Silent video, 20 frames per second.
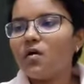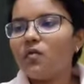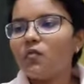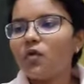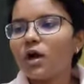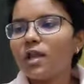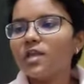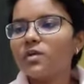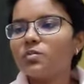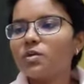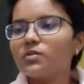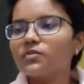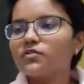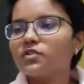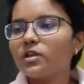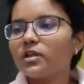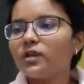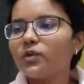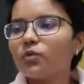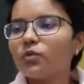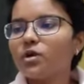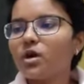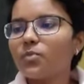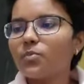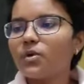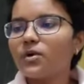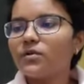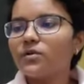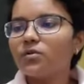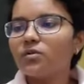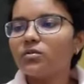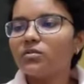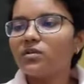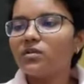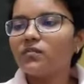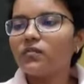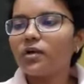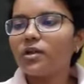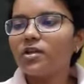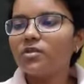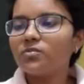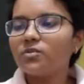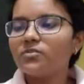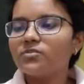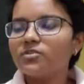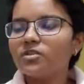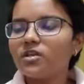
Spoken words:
Volume of solute upon total volume of